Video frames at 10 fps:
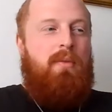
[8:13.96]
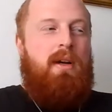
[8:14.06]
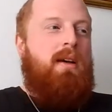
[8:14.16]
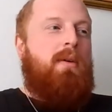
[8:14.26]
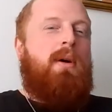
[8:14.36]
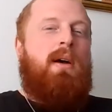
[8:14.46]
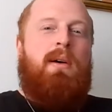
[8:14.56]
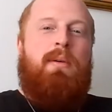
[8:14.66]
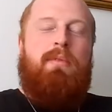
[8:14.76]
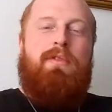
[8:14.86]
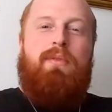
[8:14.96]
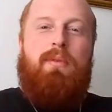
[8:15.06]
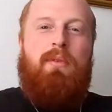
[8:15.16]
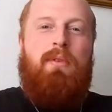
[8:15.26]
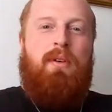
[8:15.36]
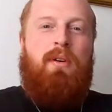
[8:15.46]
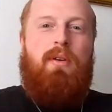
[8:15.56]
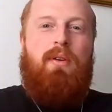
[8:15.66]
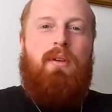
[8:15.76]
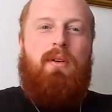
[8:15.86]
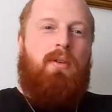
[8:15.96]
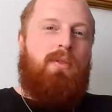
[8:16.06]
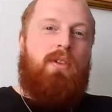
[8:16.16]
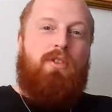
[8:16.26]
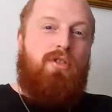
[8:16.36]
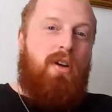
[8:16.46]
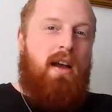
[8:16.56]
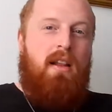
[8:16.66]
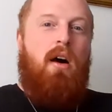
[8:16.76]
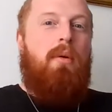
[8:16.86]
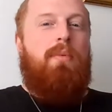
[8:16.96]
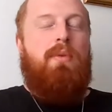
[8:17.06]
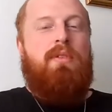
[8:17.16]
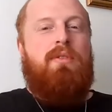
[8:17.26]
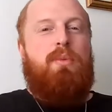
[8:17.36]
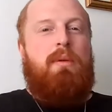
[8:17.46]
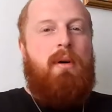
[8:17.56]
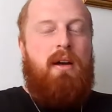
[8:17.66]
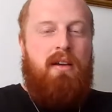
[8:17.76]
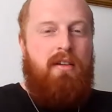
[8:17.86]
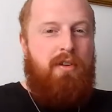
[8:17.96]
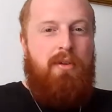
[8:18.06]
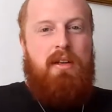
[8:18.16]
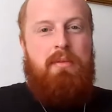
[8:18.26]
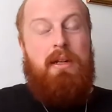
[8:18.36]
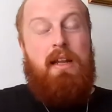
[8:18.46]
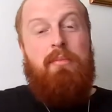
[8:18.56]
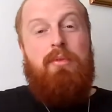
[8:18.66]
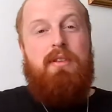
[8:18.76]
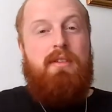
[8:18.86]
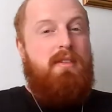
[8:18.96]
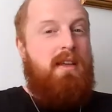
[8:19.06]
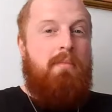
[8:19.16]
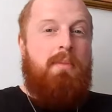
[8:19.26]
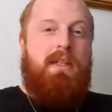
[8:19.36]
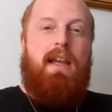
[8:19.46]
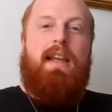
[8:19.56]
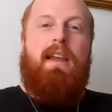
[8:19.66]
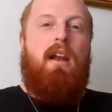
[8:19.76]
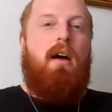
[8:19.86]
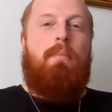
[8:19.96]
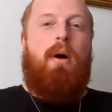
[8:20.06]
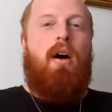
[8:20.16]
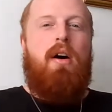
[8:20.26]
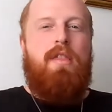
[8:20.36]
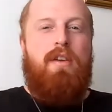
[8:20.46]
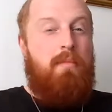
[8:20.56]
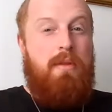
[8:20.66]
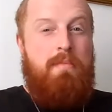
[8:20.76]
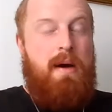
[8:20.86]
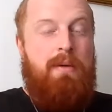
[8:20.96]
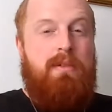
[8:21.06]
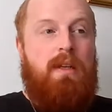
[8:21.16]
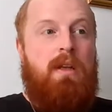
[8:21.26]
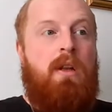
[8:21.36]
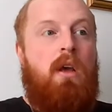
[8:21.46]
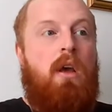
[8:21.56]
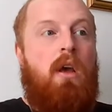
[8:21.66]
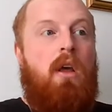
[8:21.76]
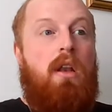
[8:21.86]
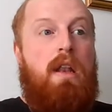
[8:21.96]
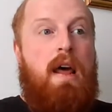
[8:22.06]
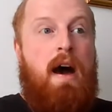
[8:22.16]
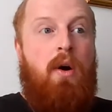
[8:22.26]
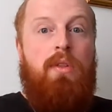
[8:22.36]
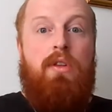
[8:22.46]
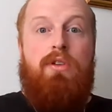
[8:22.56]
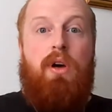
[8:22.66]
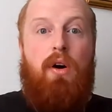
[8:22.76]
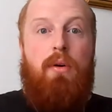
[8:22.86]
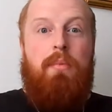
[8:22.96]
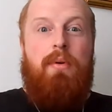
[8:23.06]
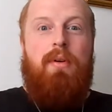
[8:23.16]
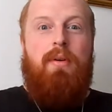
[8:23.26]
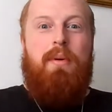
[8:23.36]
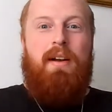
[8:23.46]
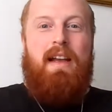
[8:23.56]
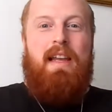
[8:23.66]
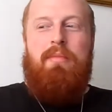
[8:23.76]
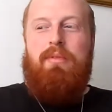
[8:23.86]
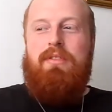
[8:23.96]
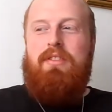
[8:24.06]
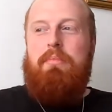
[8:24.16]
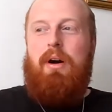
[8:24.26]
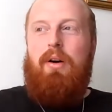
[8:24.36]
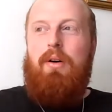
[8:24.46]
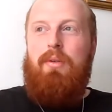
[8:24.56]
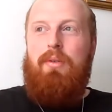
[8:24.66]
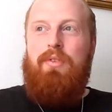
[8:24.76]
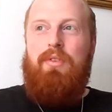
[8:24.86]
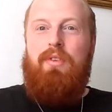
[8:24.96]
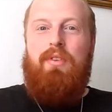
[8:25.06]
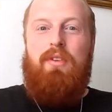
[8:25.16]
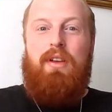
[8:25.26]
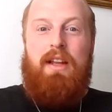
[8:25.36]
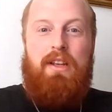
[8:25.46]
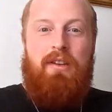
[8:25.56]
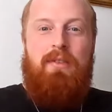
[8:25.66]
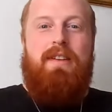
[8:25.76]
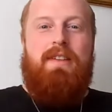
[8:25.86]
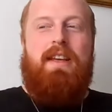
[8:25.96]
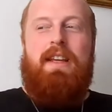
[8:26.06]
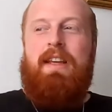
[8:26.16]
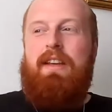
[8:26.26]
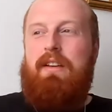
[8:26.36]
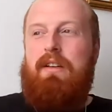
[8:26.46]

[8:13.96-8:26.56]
Where before, on the trail upwards, we might have only been able to see a particular path up the mountain. Now at the top, we are able to behold in unity